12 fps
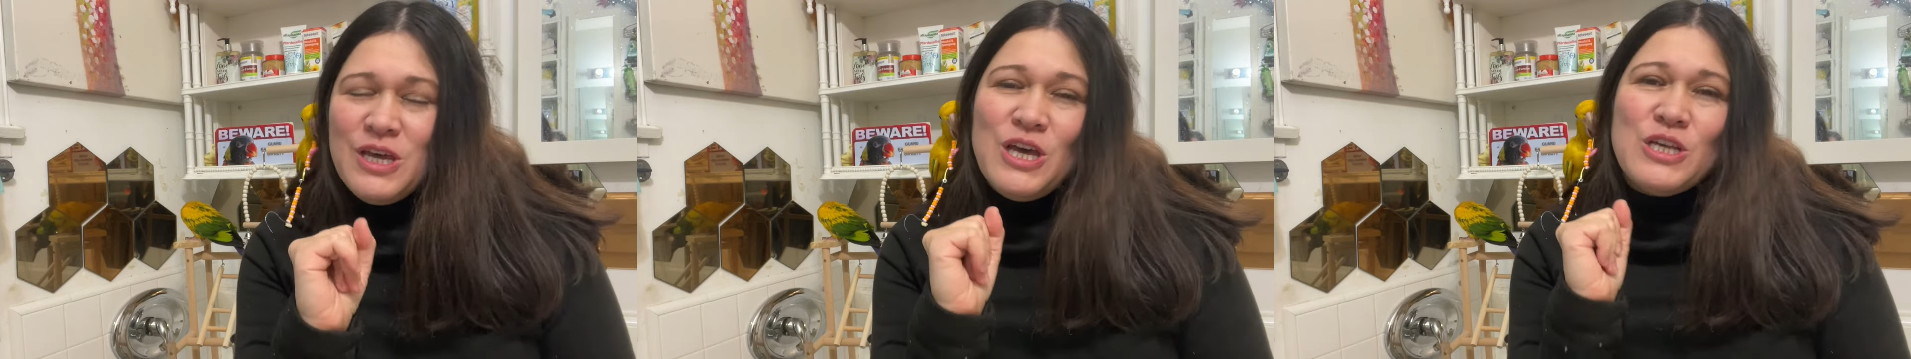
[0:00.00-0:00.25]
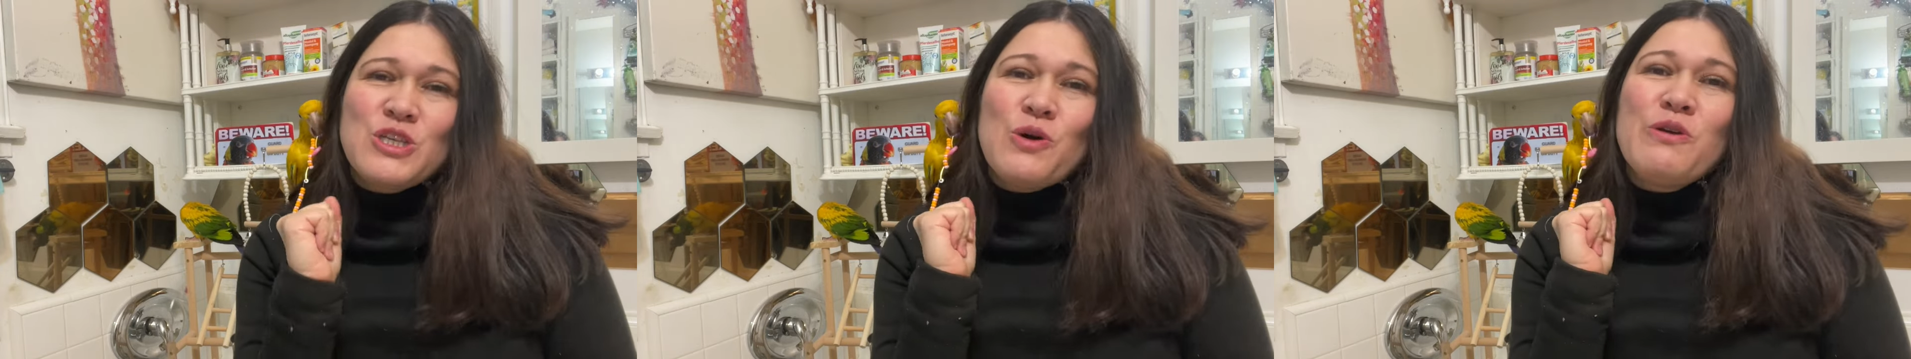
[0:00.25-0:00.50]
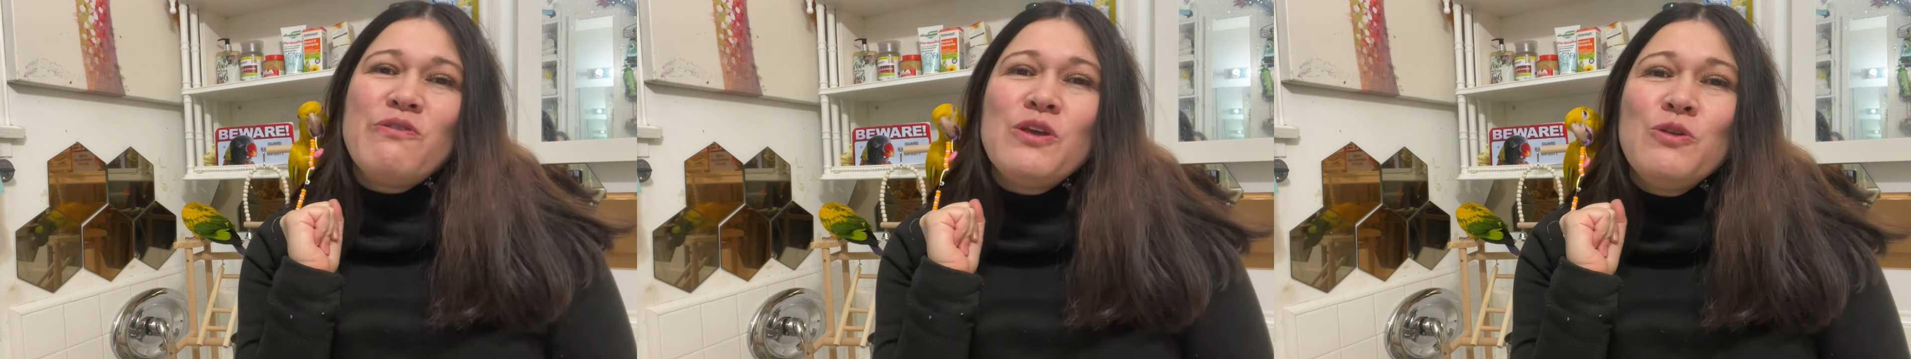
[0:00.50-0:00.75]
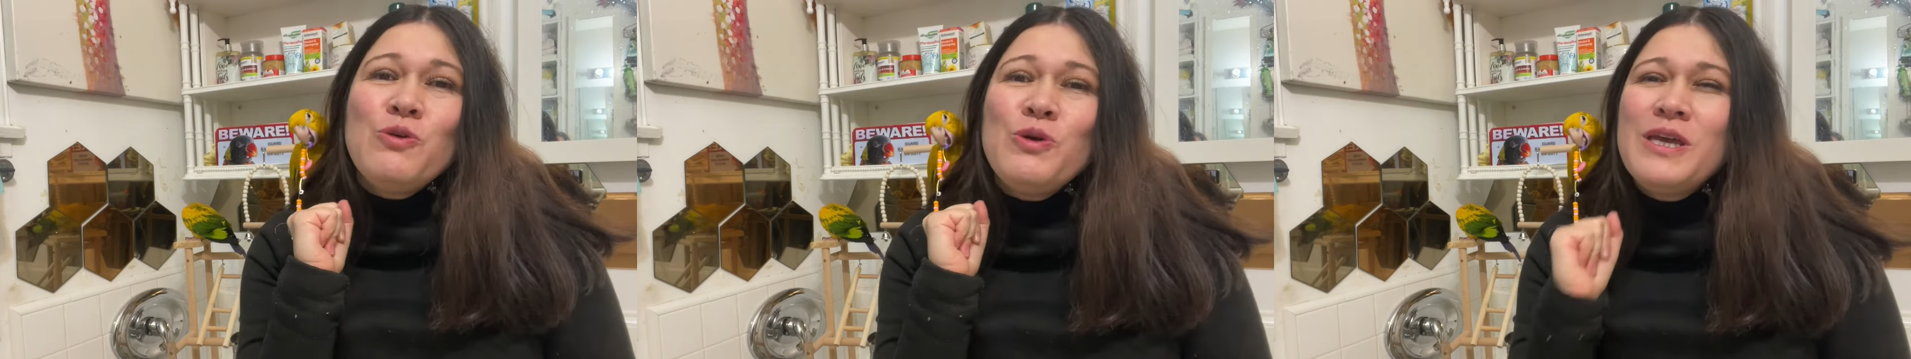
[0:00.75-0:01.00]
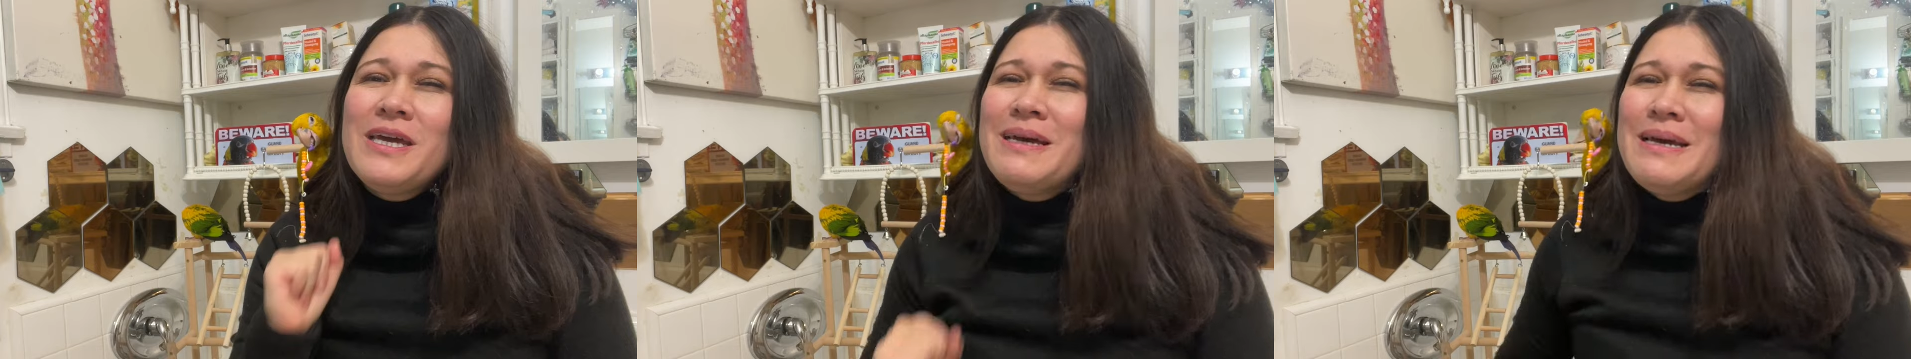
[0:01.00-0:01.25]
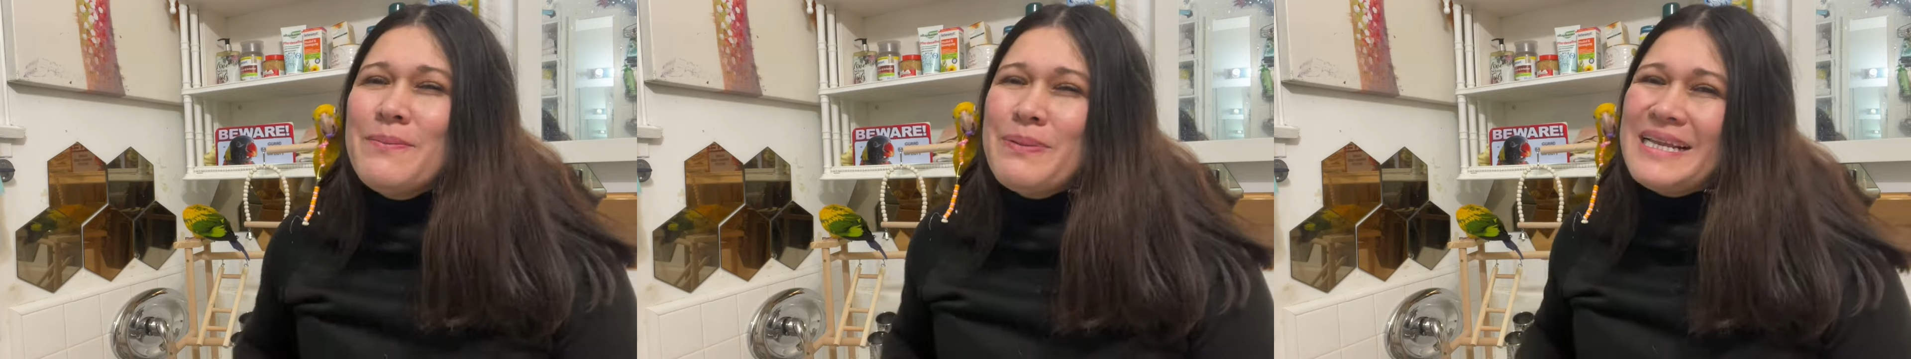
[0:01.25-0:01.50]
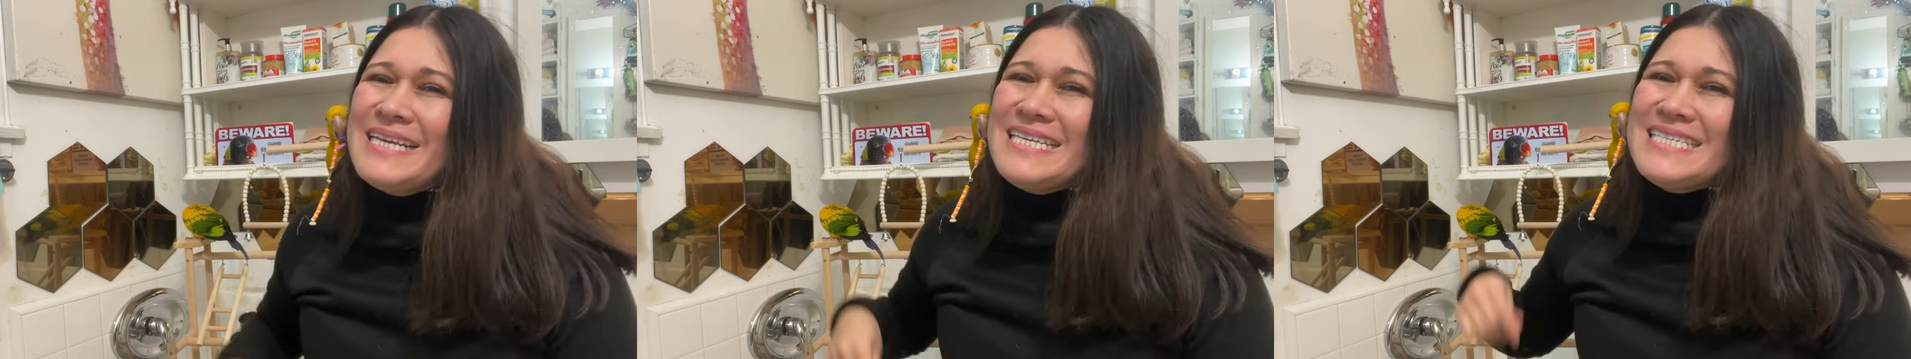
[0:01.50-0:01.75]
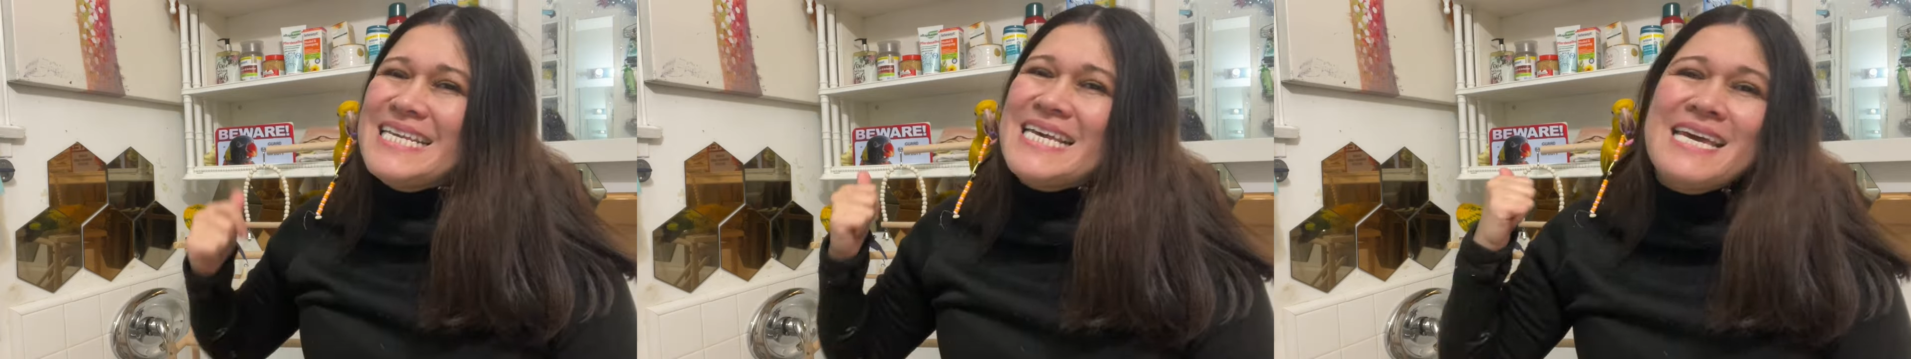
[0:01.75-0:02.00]
So if you're new here,
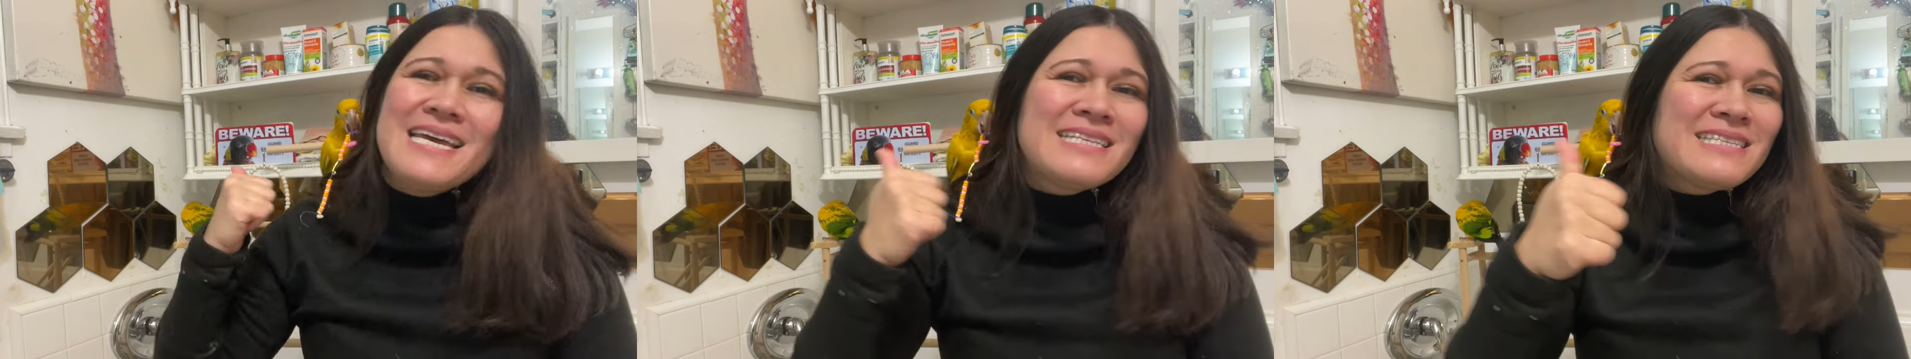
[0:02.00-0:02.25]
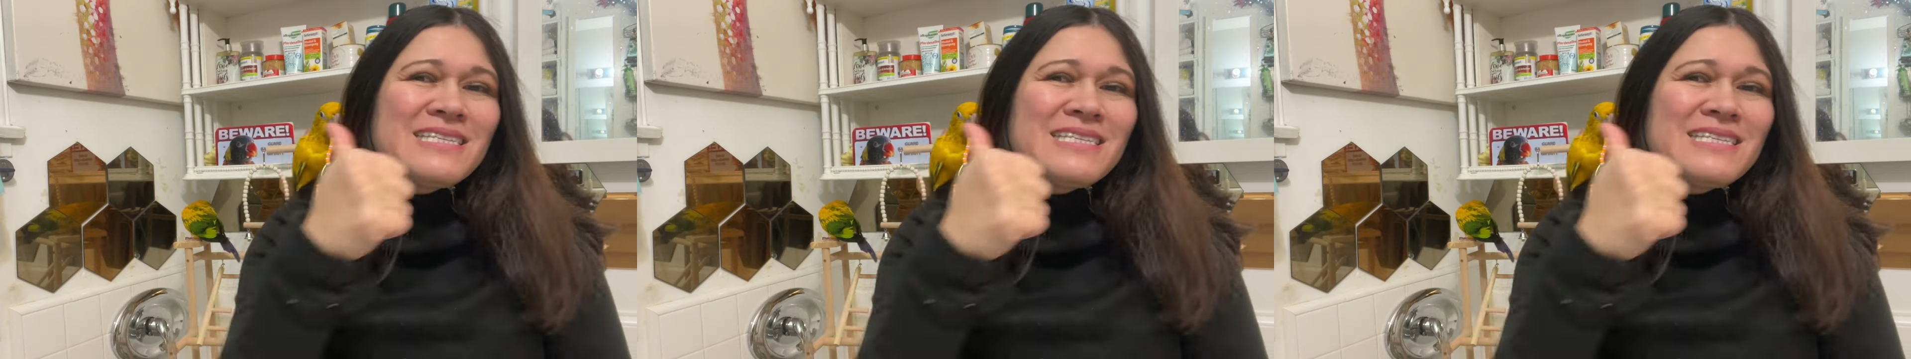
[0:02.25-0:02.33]
please hit